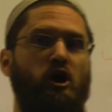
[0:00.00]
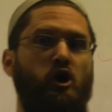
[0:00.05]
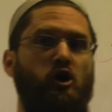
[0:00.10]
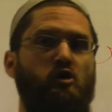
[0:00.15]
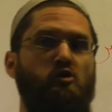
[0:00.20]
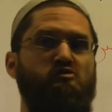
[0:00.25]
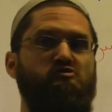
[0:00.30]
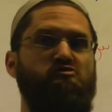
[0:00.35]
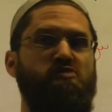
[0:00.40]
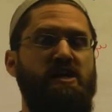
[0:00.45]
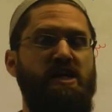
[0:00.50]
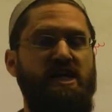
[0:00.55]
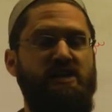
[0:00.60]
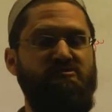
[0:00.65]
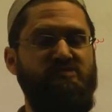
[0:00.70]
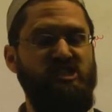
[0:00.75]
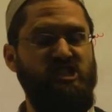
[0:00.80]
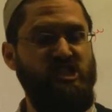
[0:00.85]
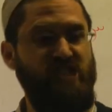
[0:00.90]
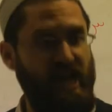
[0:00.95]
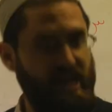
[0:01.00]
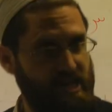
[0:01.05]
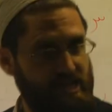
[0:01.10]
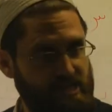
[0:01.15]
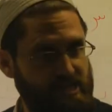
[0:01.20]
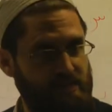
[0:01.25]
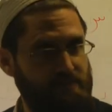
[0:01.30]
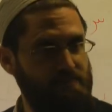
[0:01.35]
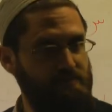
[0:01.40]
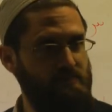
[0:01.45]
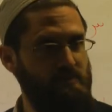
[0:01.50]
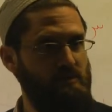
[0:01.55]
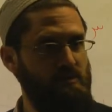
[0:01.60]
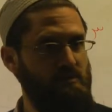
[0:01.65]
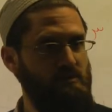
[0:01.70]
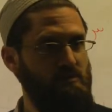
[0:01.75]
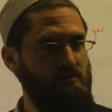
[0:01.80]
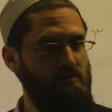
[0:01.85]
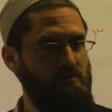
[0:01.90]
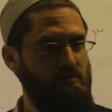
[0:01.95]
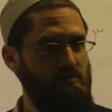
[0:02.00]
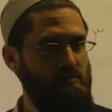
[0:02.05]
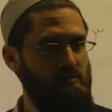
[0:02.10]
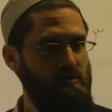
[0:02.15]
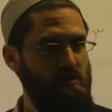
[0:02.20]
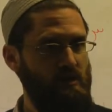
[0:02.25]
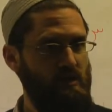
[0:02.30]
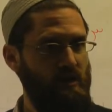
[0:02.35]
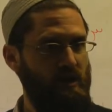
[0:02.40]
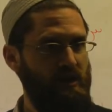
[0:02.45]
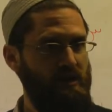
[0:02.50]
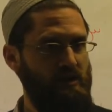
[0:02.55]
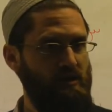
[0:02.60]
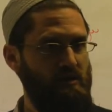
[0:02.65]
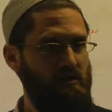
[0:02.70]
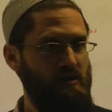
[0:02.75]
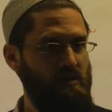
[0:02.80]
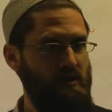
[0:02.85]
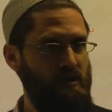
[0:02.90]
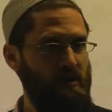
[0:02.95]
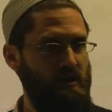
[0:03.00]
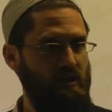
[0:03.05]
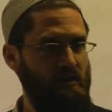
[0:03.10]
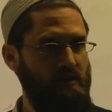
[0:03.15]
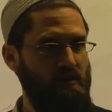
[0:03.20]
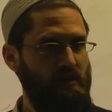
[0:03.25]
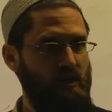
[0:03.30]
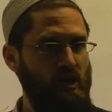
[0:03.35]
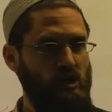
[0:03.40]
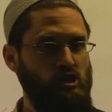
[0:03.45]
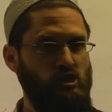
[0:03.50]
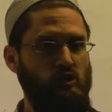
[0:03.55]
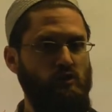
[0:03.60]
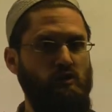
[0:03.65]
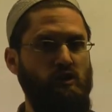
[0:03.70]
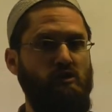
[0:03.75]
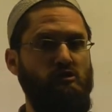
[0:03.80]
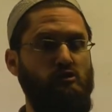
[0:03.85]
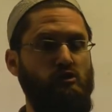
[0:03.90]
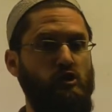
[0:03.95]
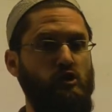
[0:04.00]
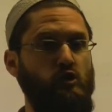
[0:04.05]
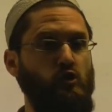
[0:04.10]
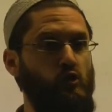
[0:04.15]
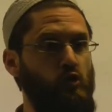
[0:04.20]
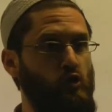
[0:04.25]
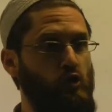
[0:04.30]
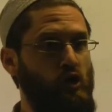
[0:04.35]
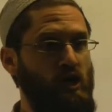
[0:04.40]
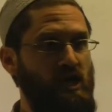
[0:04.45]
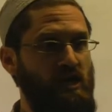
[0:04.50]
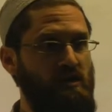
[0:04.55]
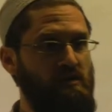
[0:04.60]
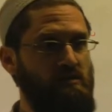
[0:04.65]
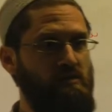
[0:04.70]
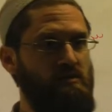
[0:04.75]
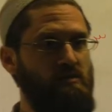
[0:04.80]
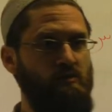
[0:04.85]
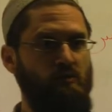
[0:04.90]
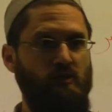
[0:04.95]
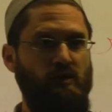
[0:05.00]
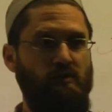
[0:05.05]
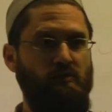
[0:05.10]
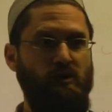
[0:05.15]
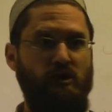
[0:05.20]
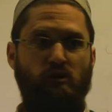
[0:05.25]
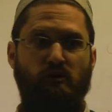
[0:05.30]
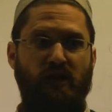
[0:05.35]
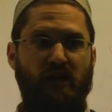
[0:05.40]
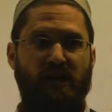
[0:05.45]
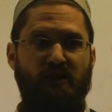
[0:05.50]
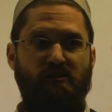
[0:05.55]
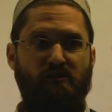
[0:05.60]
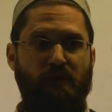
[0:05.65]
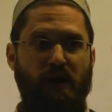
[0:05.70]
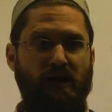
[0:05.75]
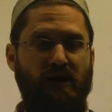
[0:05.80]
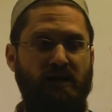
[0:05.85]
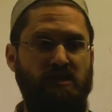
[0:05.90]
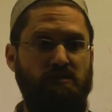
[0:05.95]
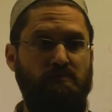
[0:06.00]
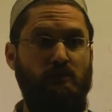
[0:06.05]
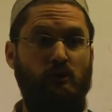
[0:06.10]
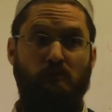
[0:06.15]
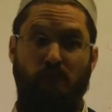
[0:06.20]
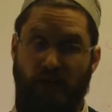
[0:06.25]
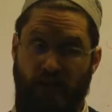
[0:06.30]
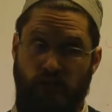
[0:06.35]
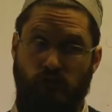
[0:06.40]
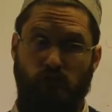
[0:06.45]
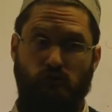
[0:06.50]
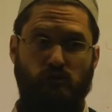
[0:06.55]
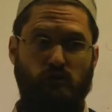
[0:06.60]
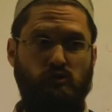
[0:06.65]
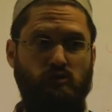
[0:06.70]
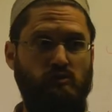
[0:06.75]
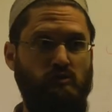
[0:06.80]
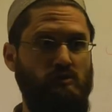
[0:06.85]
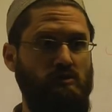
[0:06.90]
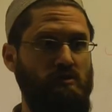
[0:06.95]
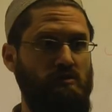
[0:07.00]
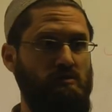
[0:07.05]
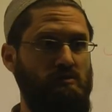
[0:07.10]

who really reject him. Yeah. So Nuh, we don't hear about him as a book, but he's a Rasul.